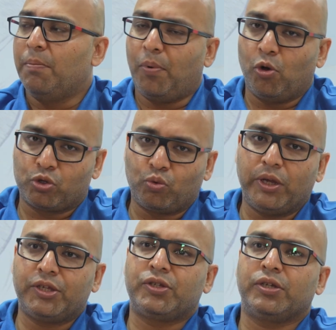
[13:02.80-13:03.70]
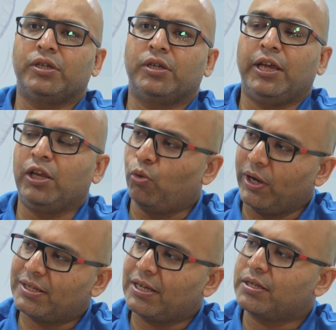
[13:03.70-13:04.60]
Post which, in
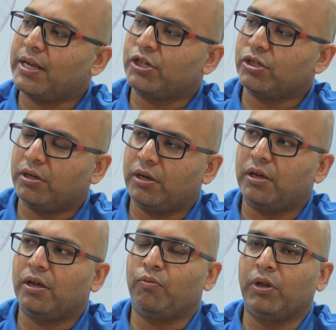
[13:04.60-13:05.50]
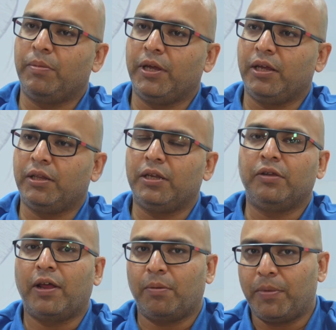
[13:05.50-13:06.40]
quick succession, will be the
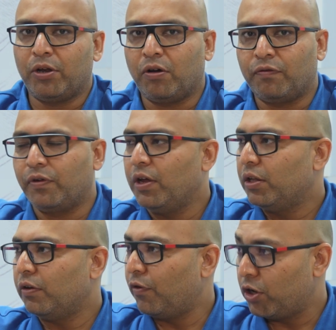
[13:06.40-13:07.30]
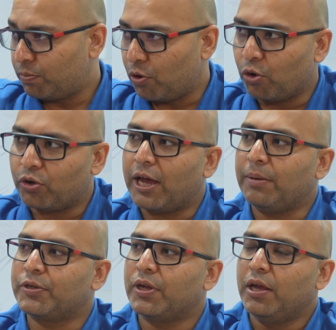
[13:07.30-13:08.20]
development of the first
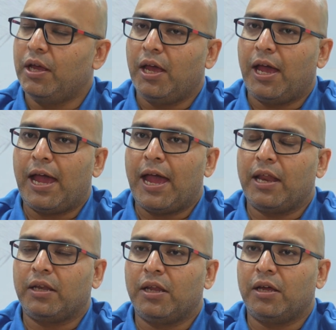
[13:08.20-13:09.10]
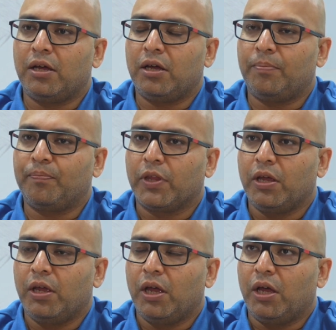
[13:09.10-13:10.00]
prototypes, and
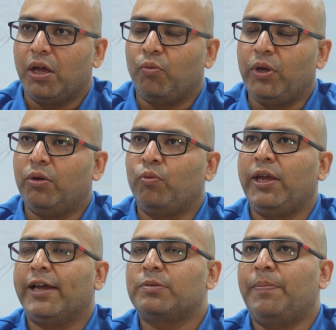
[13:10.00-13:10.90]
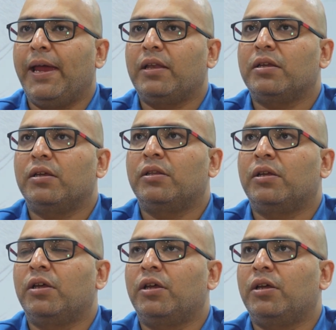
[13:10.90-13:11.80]
we expect
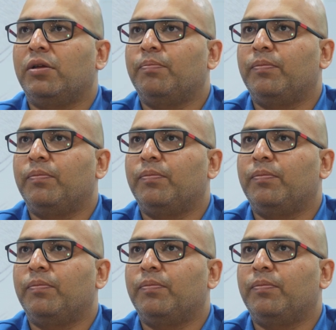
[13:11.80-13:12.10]
the